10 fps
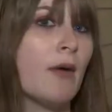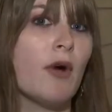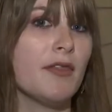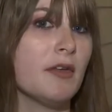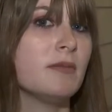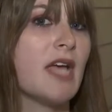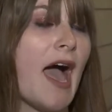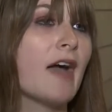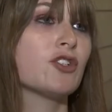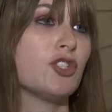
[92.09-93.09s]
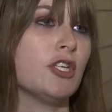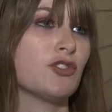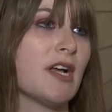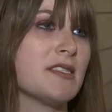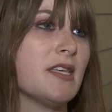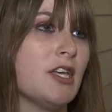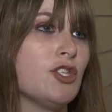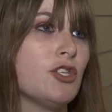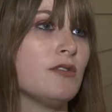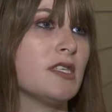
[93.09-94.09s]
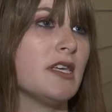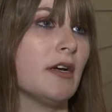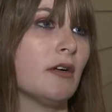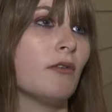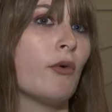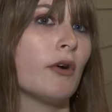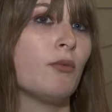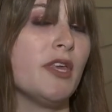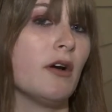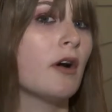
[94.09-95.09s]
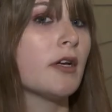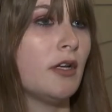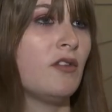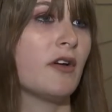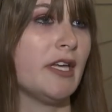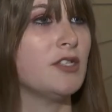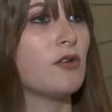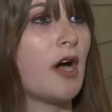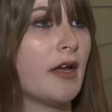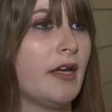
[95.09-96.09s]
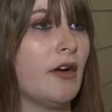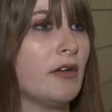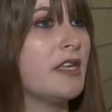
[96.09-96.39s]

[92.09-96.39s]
I want them to actually address the issues here, or we are going to look into cutting our